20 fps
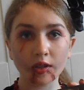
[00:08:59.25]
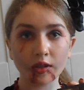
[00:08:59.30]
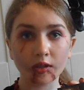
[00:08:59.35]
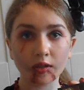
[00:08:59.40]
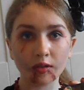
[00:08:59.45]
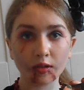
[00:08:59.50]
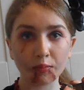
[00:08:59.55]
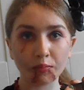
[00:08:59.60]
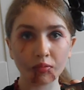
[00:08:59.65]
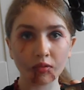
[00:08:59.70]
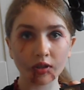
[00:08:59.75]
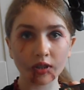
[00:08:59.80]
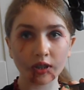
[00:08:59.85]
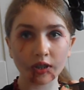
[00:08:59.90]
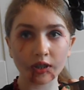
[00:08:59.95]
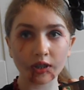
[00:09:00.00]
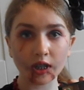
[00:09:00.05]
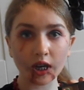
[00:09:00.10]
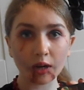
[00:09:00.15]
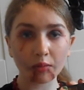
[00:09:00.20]

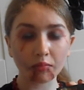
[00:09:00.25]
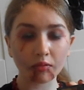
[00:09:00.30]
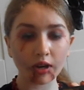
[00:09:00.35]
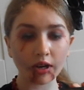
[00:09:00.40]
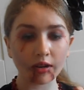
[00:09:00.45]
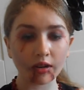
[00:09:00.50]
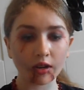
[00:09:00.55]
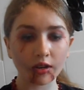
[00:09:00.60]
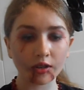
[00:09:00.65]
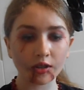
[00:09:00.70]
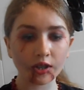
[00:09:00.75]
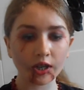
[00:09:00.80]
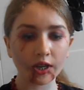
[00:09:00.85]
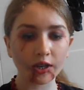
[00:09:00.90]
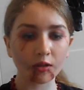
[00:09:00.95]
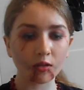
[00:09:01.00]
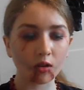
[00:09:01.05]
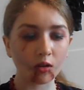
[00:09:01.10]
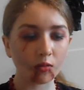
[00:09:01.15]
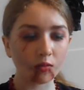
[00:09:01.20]
the dark brown
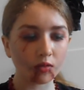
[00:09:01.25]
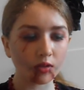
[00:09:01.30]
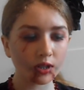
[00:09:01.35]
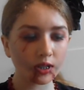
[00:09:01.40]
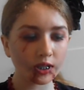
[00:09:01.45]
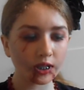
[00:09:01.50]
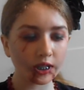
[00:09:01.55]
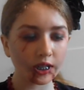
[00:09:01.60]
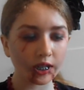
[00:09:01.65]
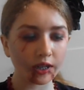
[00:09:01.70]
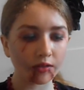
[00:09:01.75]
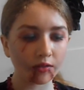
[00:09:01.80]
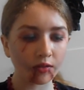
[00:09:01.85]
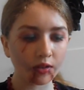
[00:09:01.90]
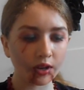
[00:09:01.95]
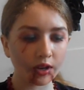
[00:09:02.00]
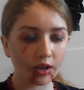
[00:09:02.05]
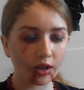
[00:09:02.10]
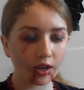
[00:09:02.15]
eyeshadow over it to give